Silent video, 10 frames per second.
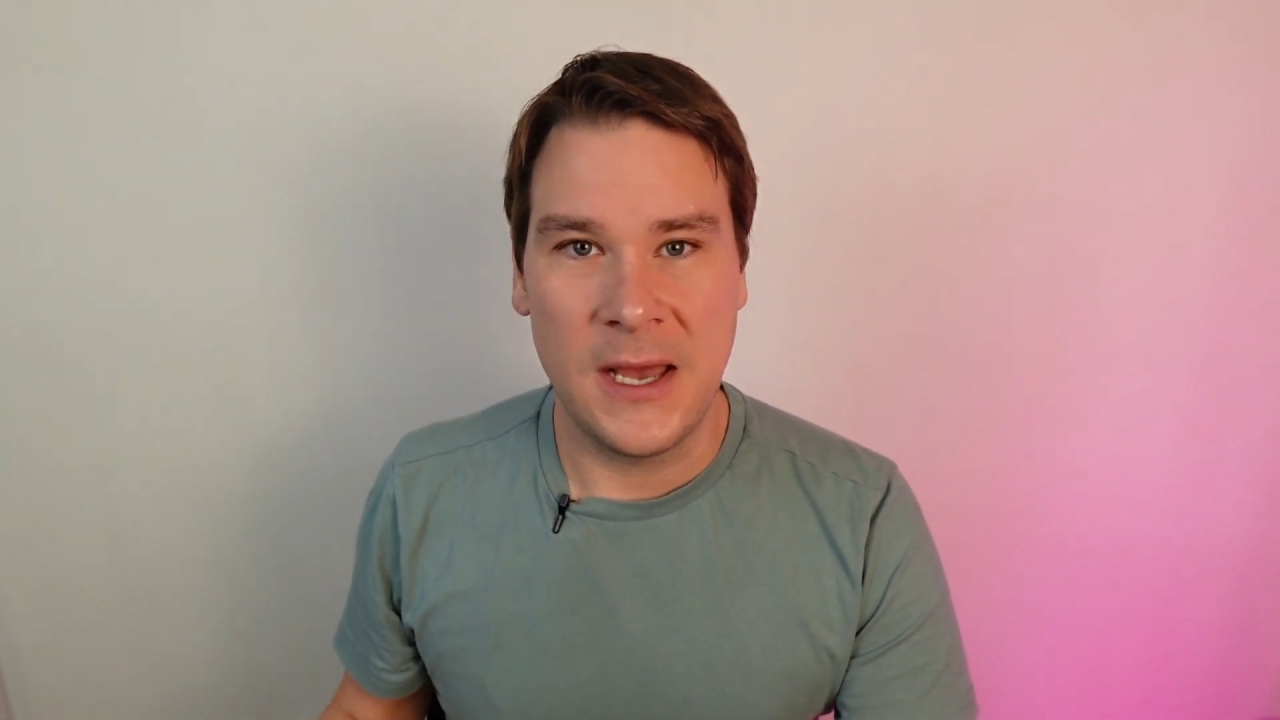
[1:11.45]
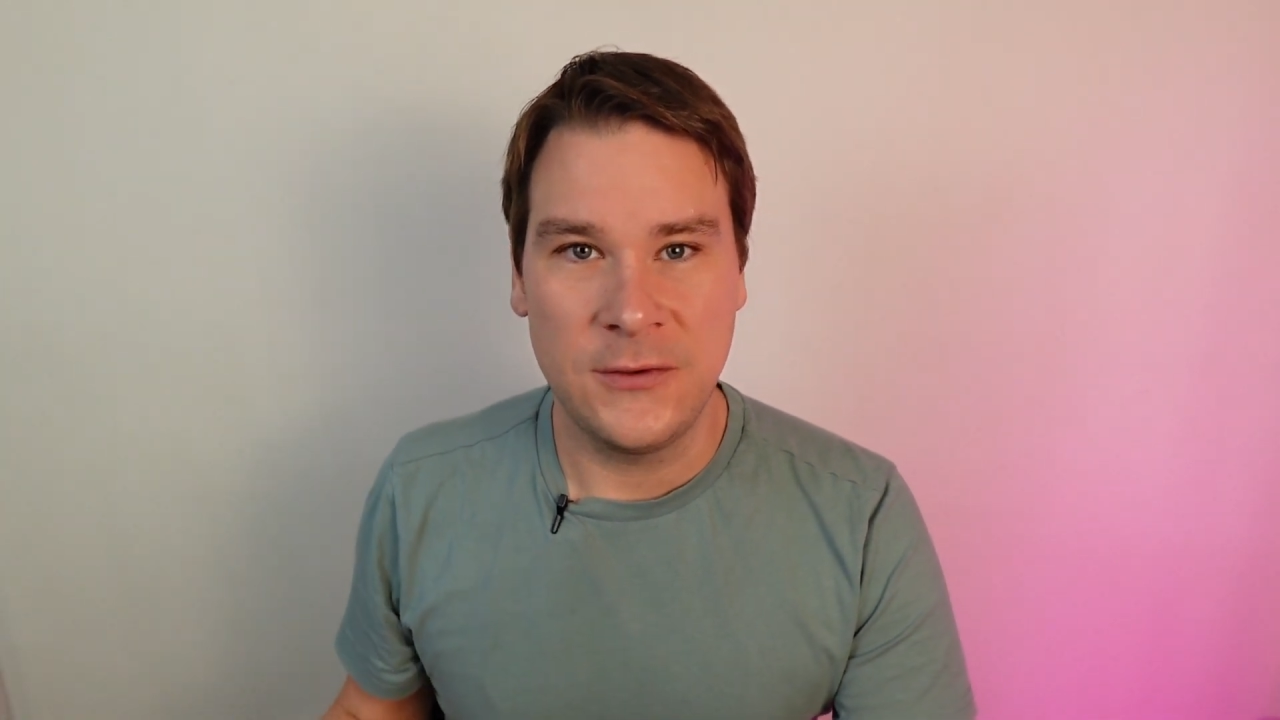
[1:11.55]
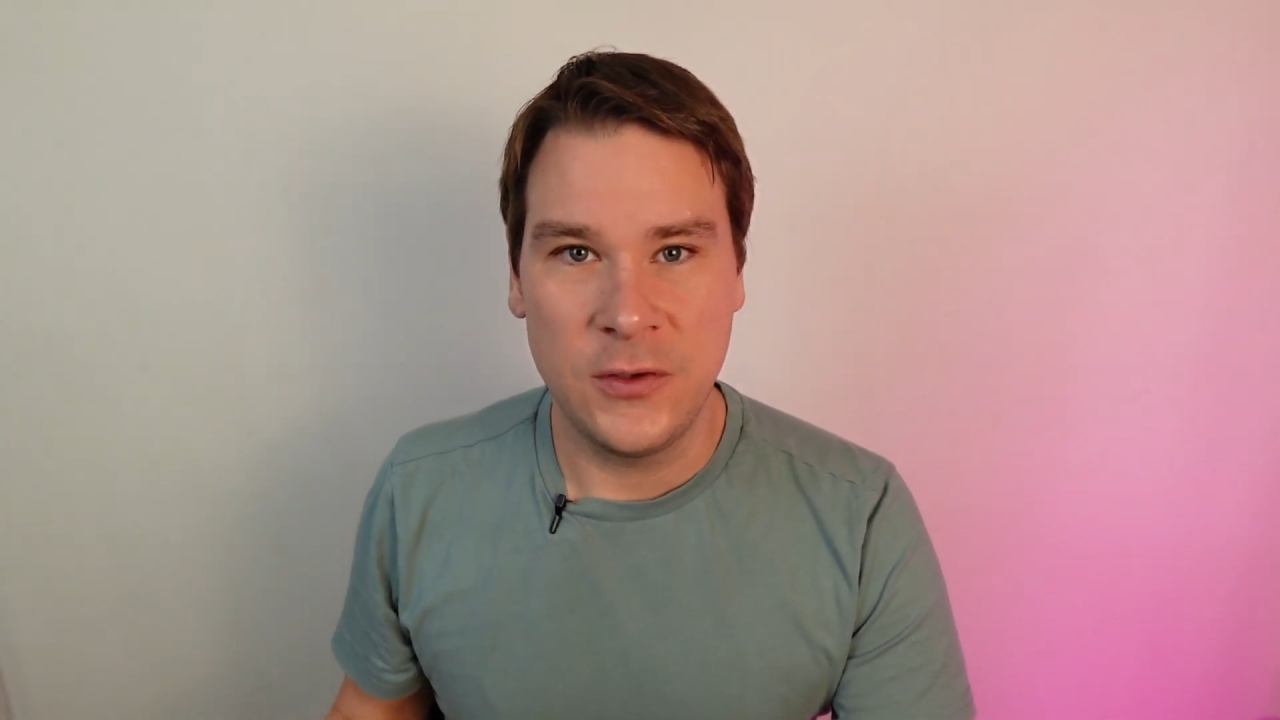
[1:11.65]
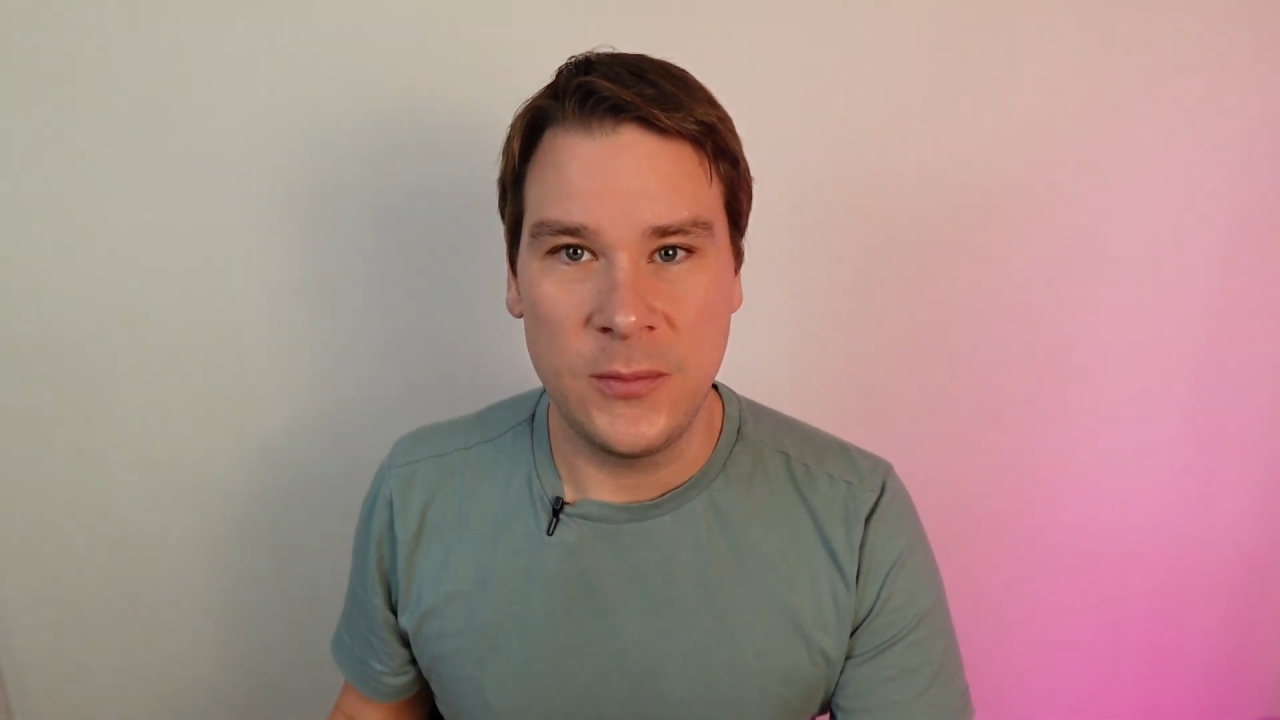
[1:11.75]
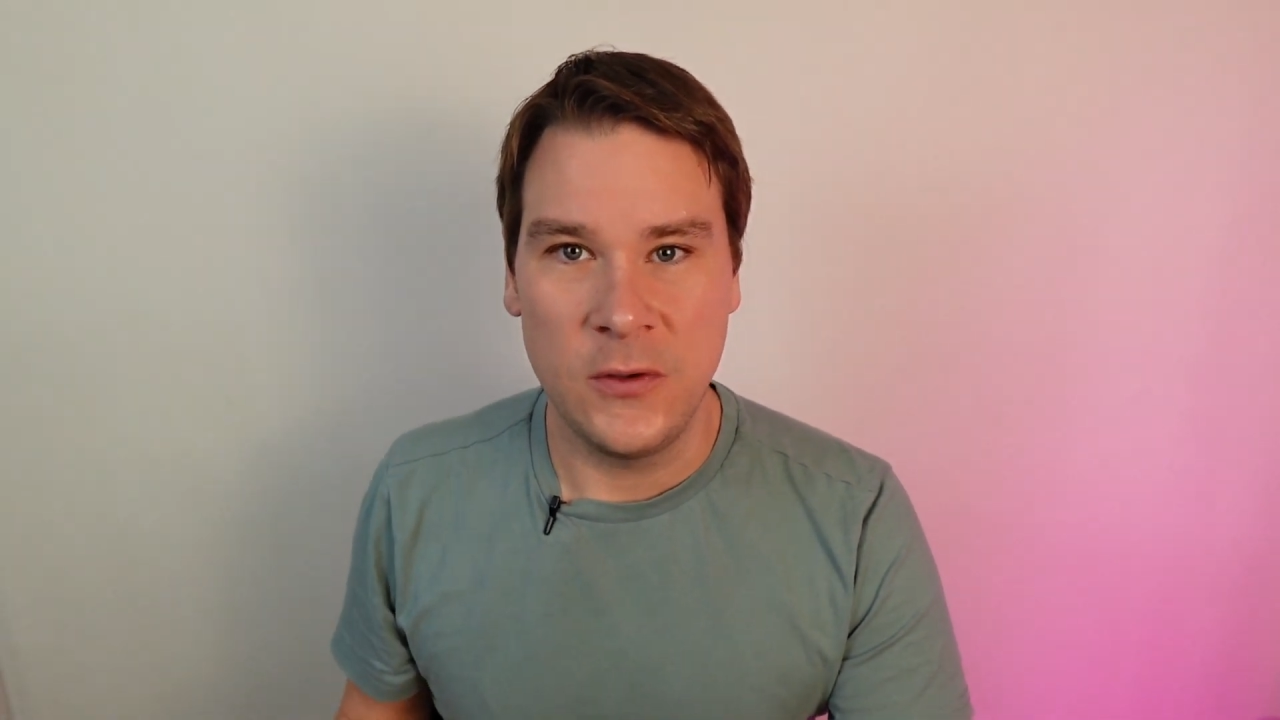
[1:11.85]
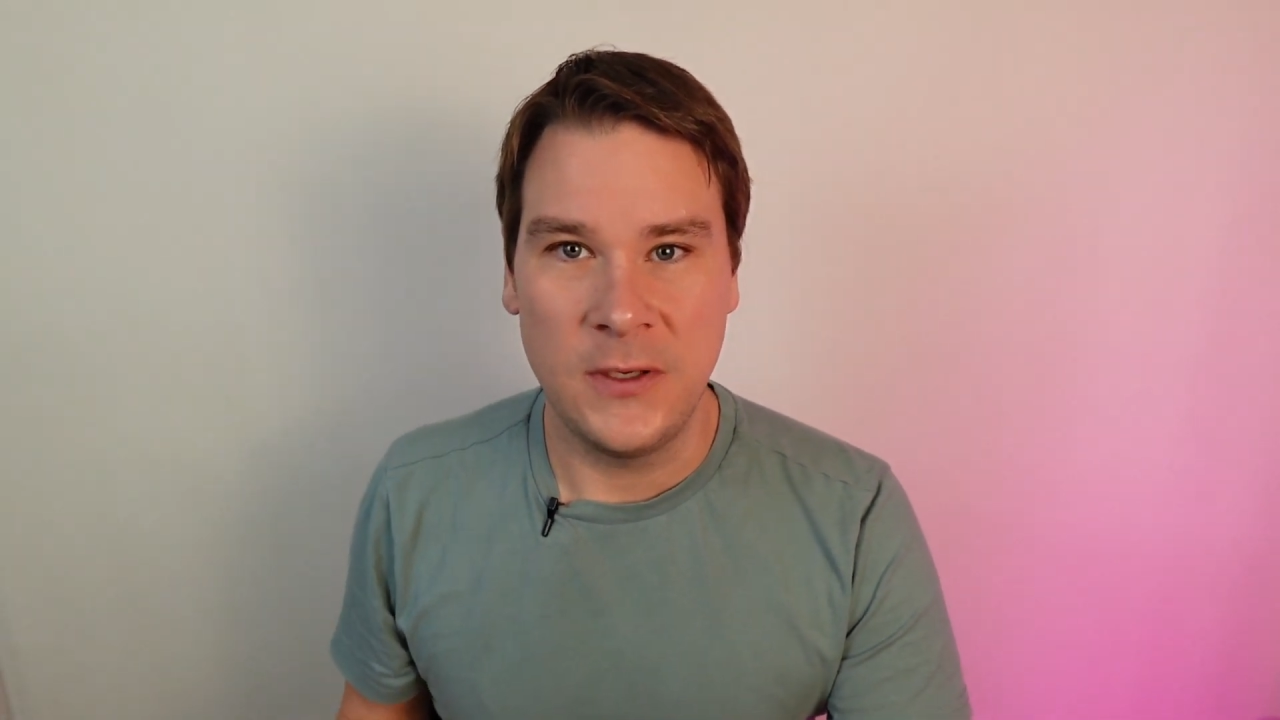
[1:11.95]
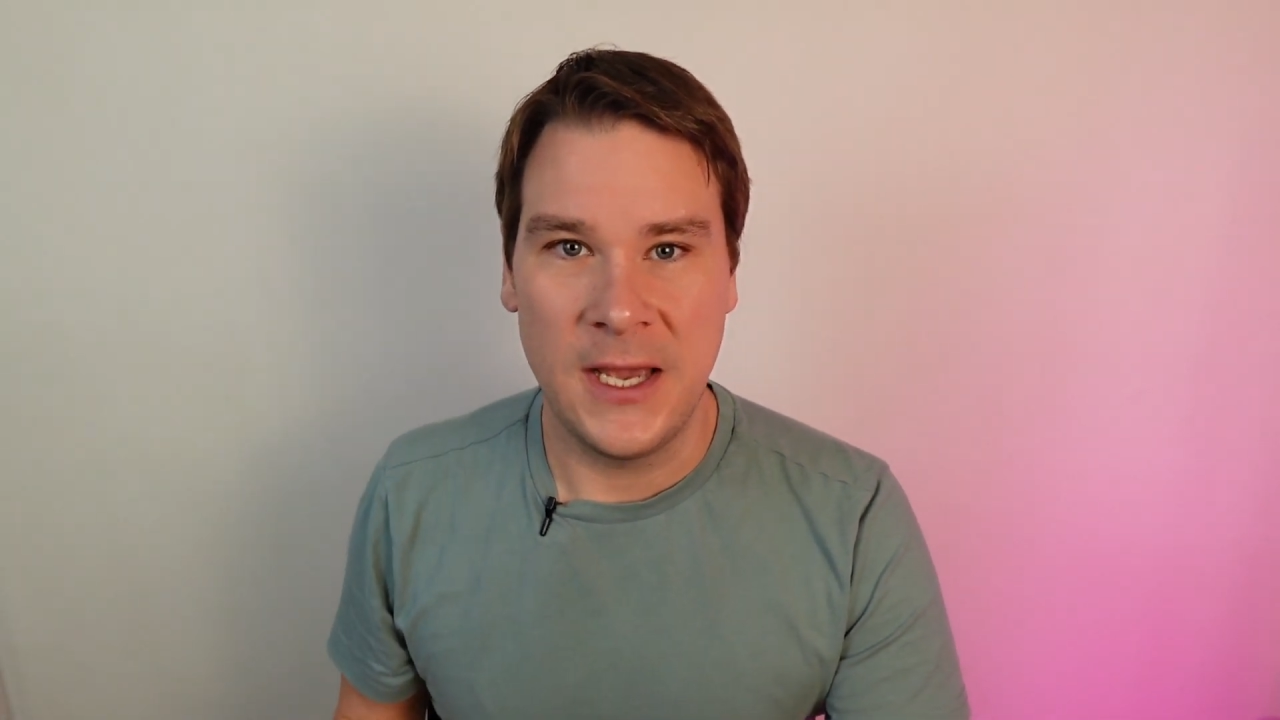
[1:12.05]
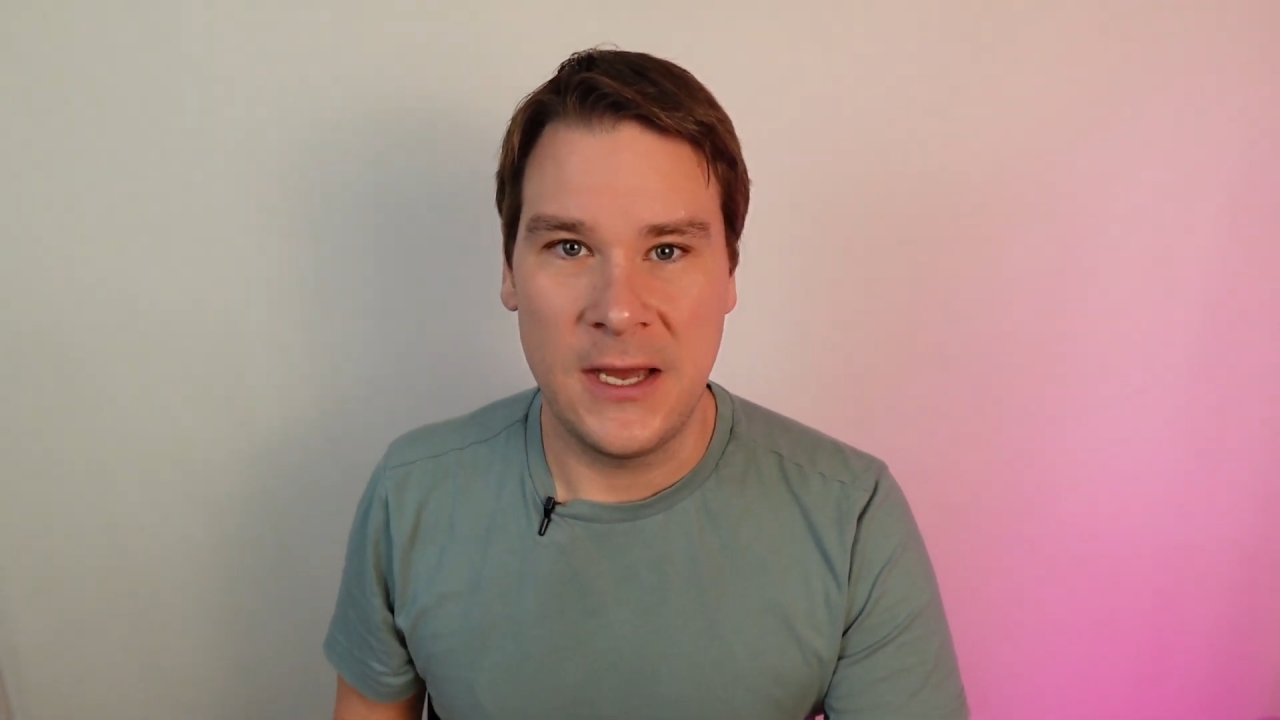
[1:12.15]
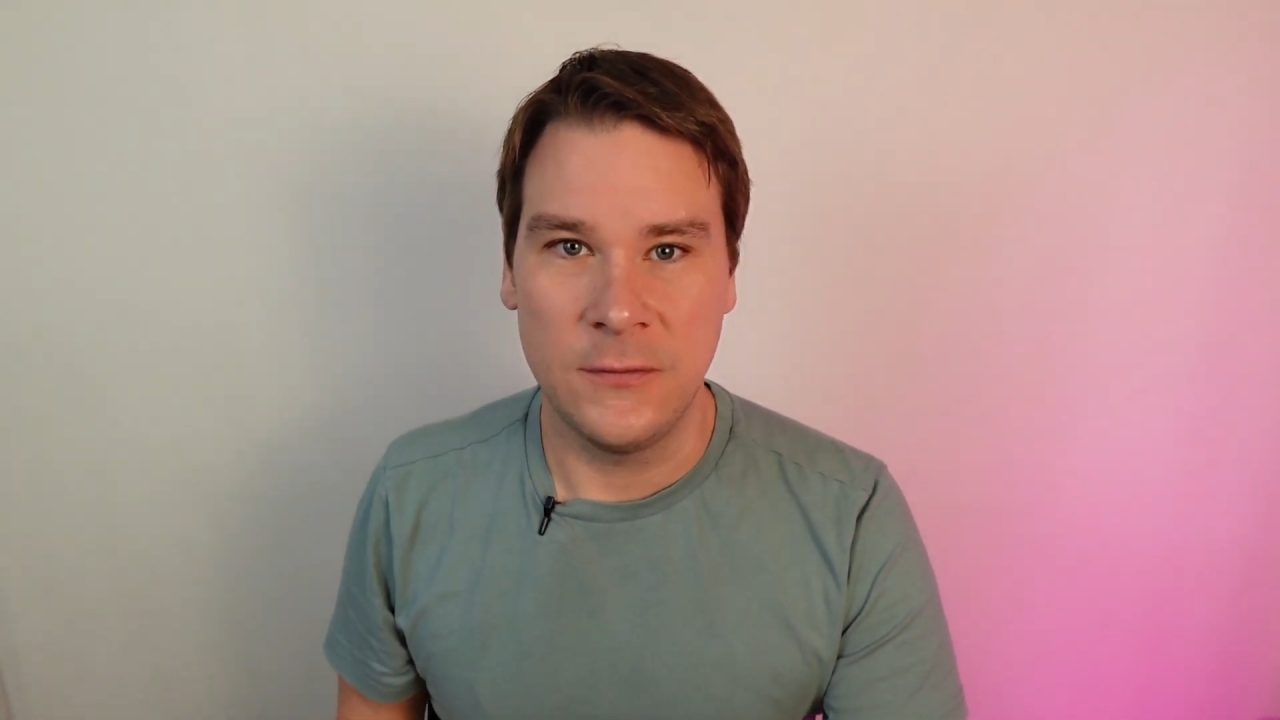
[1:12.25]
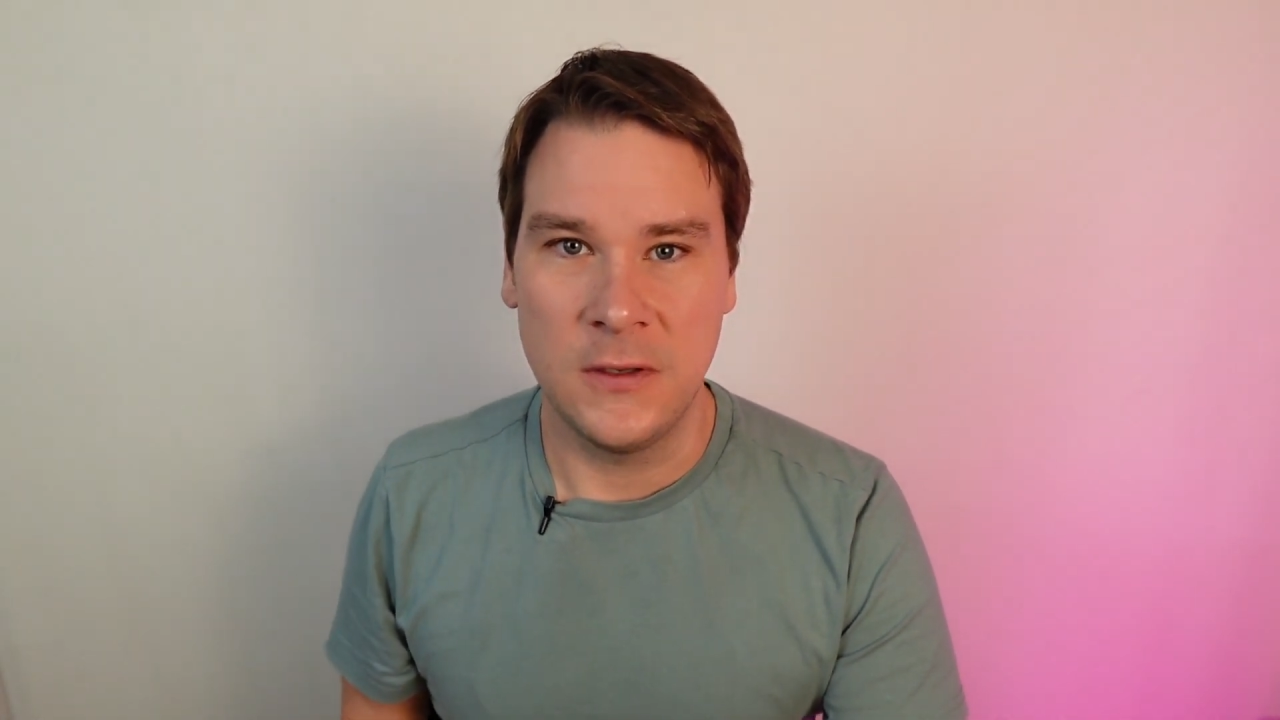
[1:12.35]
attribute
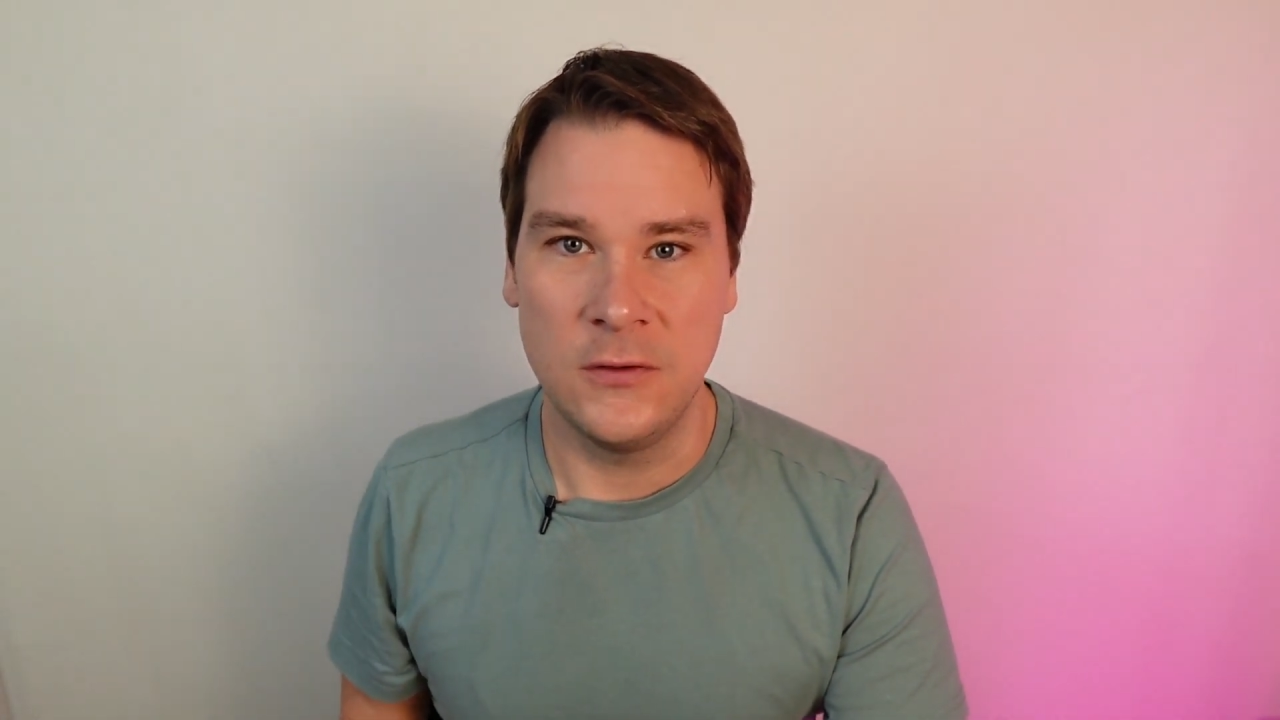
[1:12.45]
count